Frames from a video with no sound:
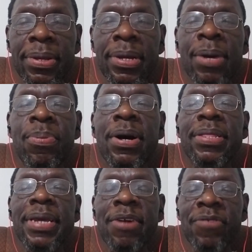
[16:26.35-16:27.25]
upon the
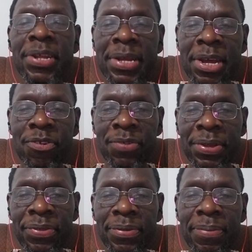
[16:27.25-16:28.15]
African countries,